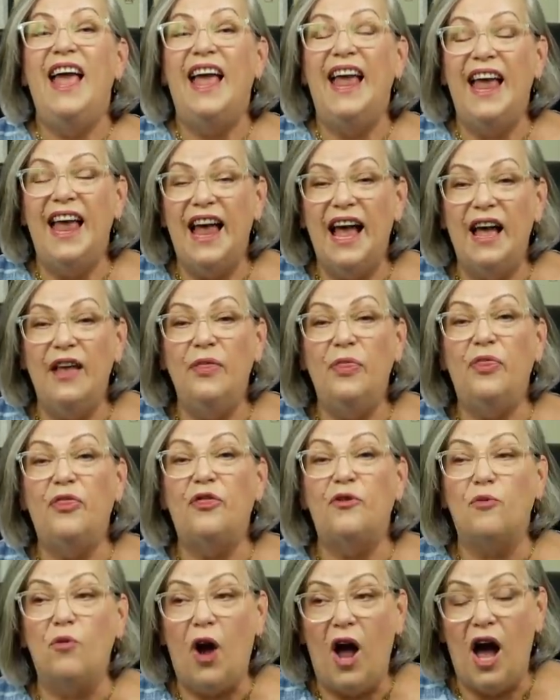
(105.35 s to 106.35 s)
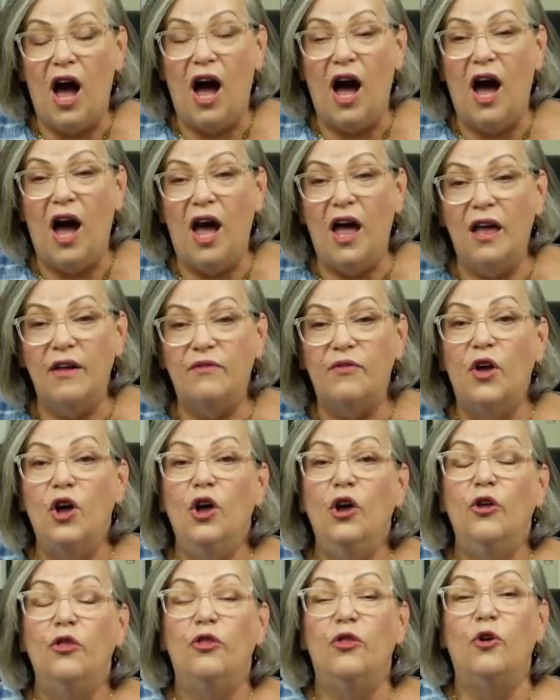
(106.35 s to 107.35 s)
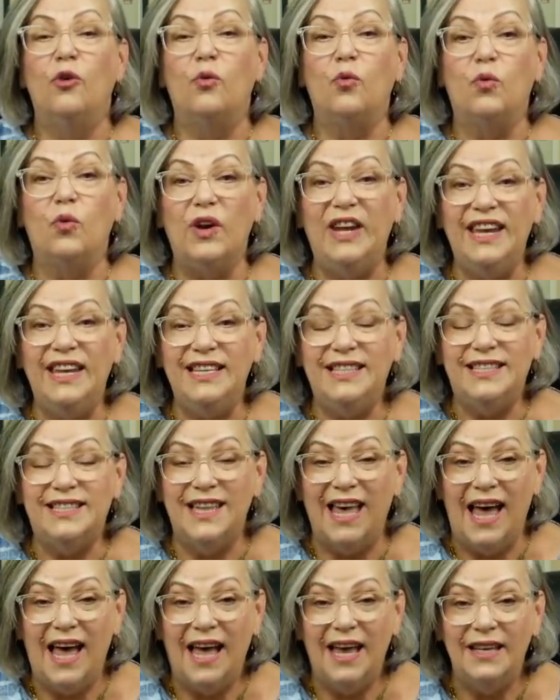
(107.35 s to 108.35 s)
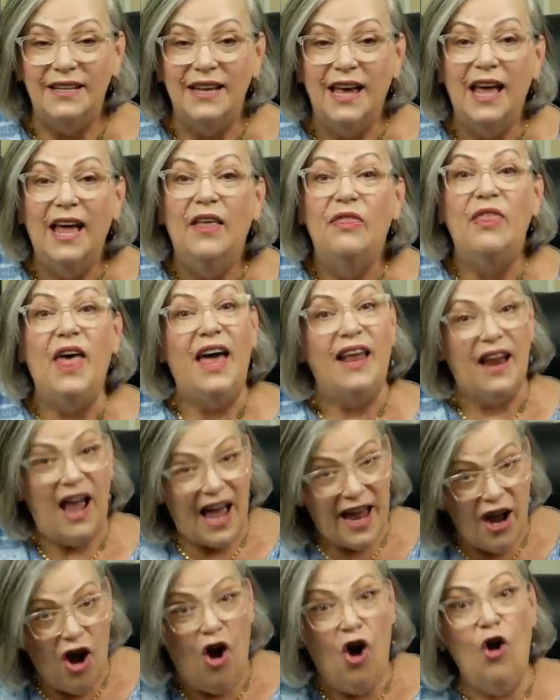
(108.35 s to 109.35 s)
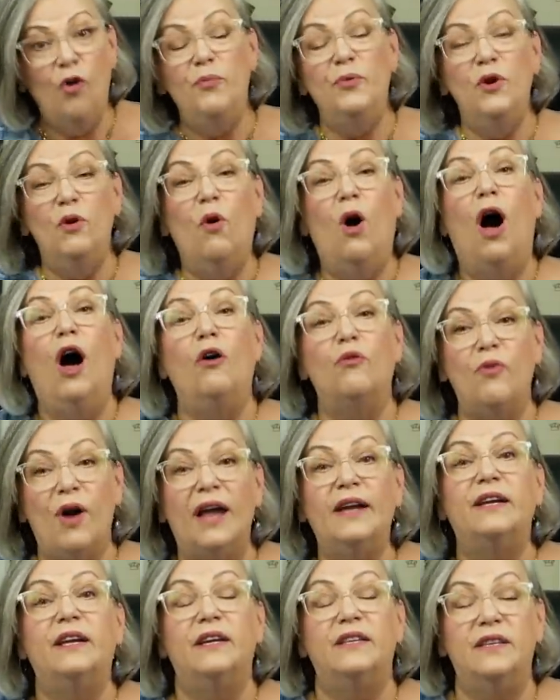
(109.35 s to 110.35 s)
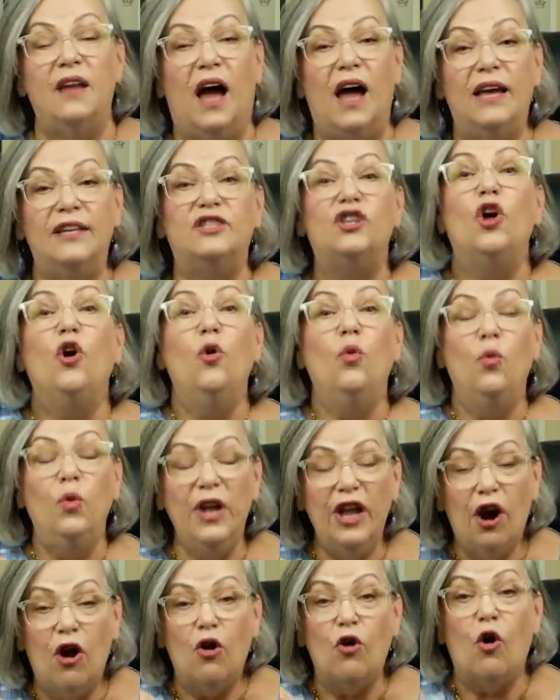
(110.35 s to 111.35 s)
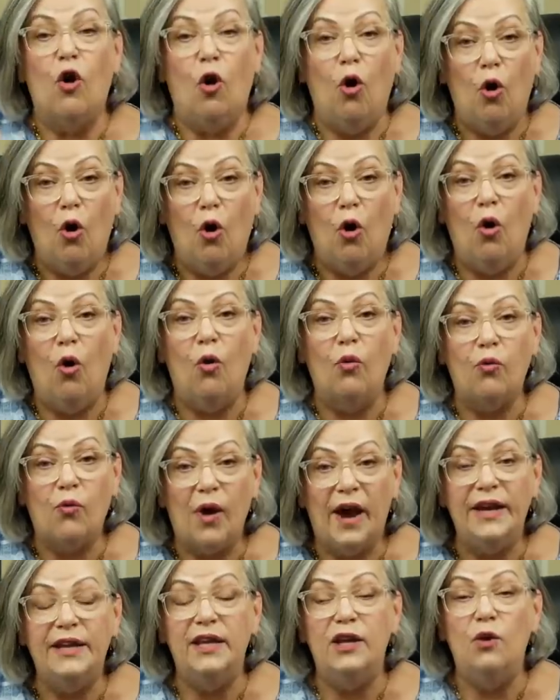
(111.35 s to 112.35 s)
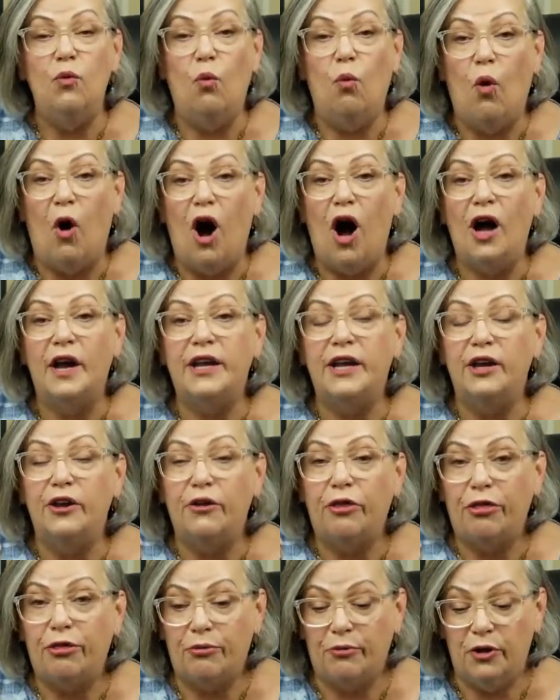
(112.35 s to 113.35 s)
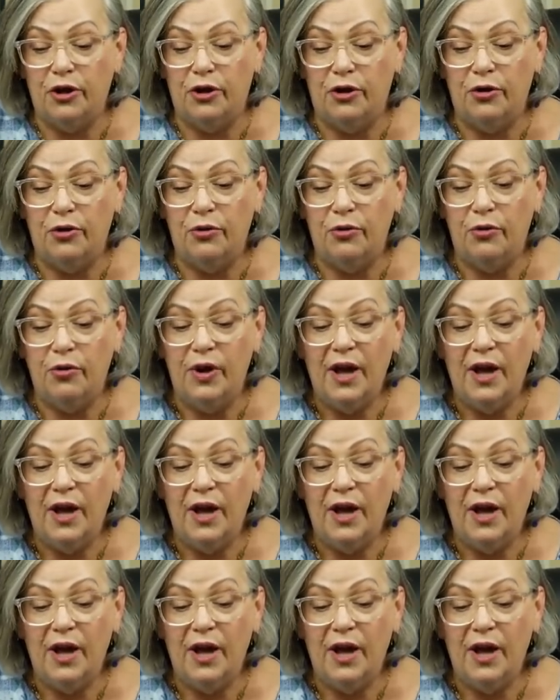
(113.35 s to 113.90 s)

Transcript: and thrive the reset that I hope you all recognize we are already walking through.